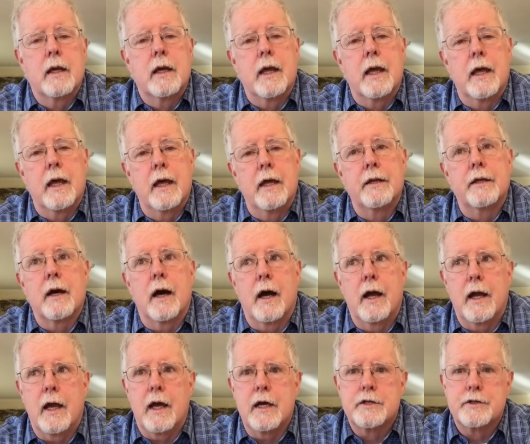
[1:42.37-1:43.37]
and
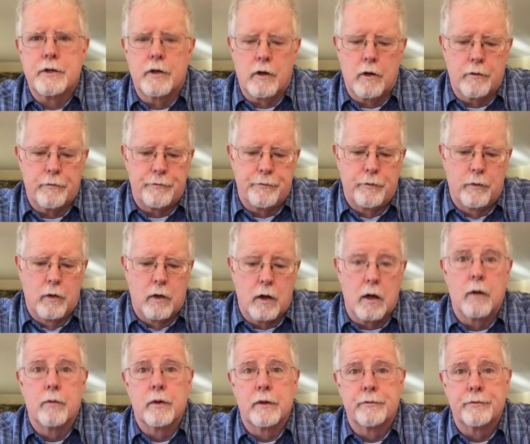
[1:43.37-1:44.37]
I asked her for
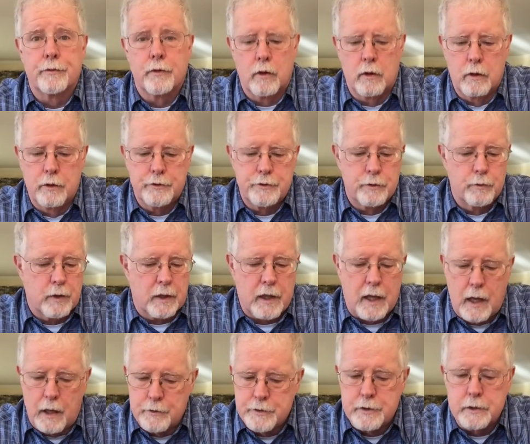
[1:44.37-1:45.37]
a referral to a
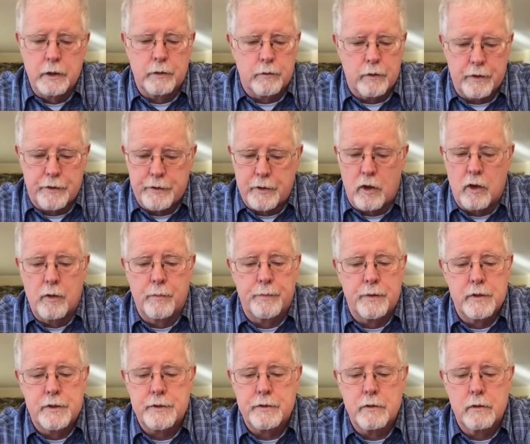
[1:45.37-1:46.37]
counselor or a
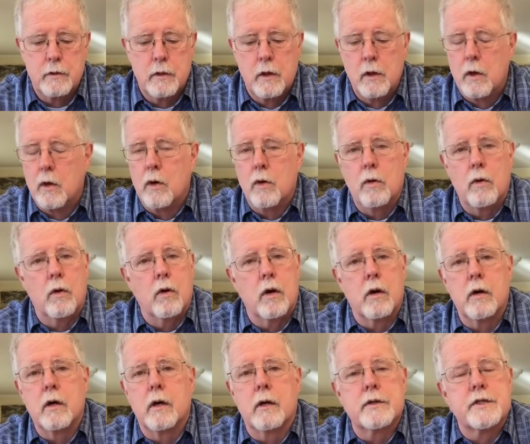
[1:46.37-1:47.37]
therapist
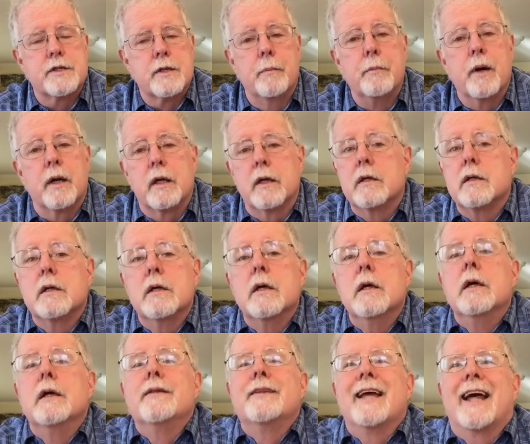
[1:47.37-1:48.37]
or somebody
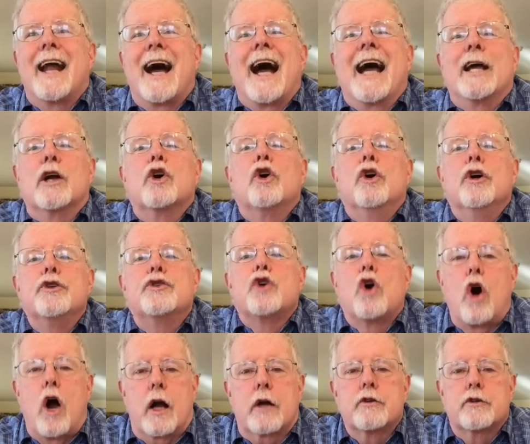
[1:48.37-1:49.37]
that I could
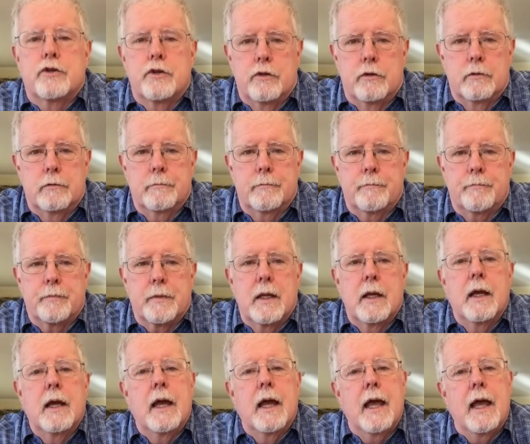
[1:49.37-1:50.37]
talk to.
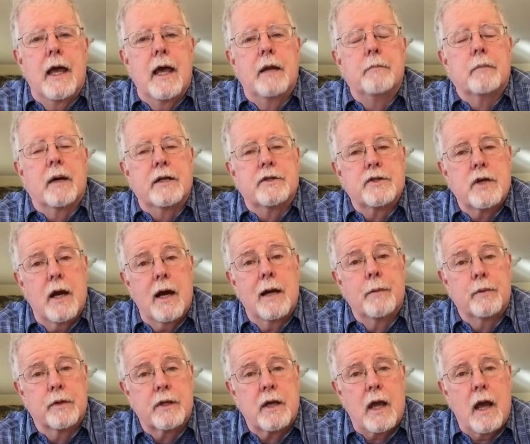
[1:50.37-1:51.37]
And my time
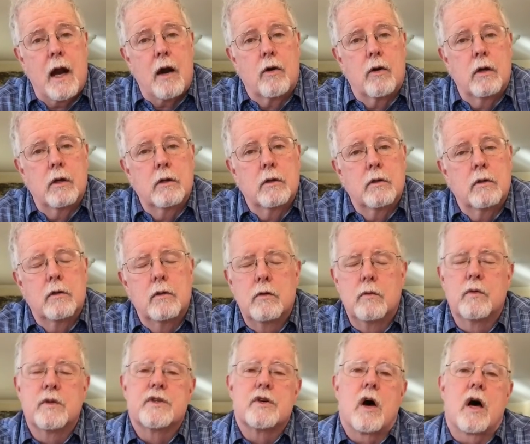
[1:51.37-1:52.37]
with Carol
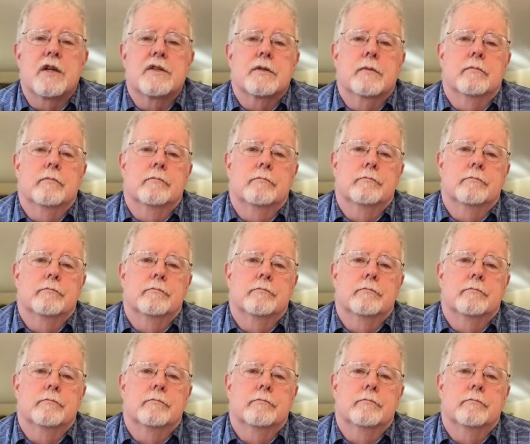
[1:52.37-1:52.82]
was awesome.